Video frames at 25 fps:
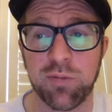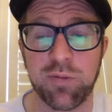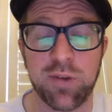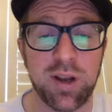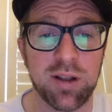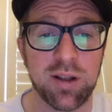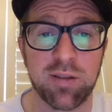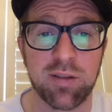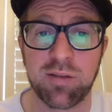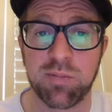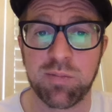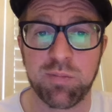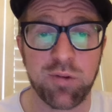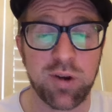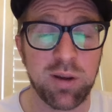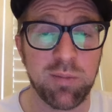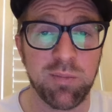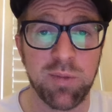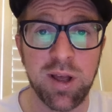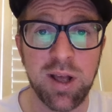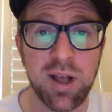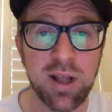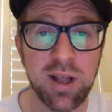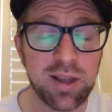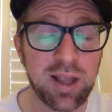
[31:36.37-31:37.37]
the field in the
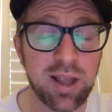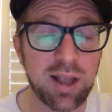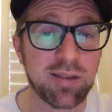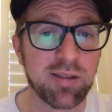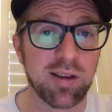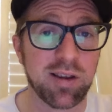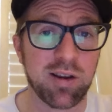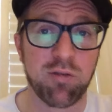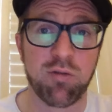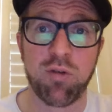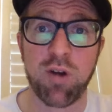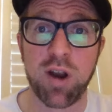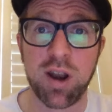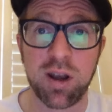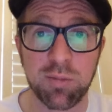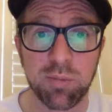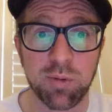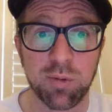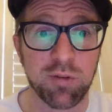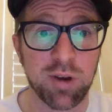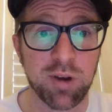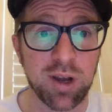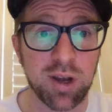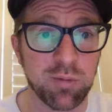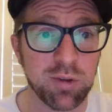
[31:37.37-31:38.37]
Supreme. That's
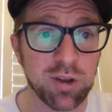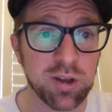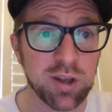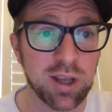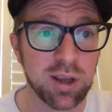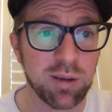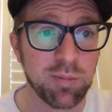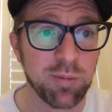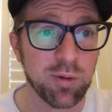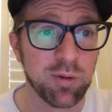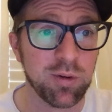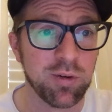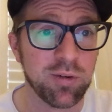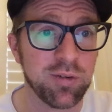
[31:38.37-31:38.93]
incredible, really, when you think about